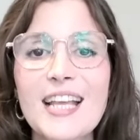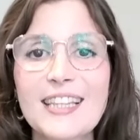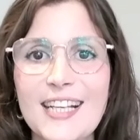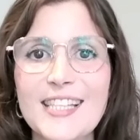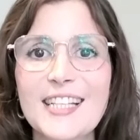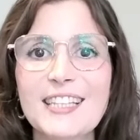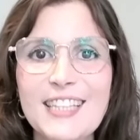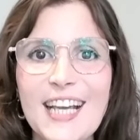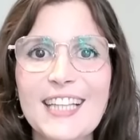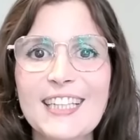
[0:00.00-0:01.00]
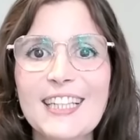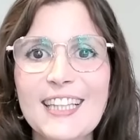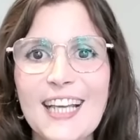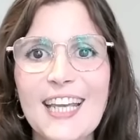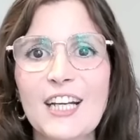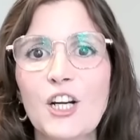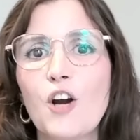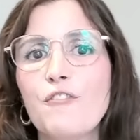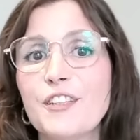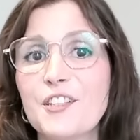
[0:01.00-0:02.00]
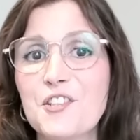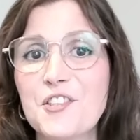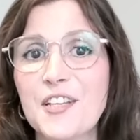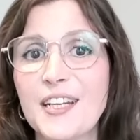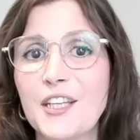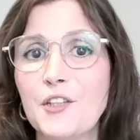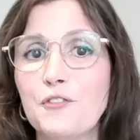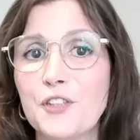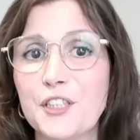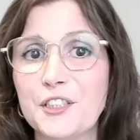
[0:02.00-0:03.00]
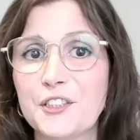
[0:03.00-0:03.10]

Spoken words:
that's another layer of understanding you've earned.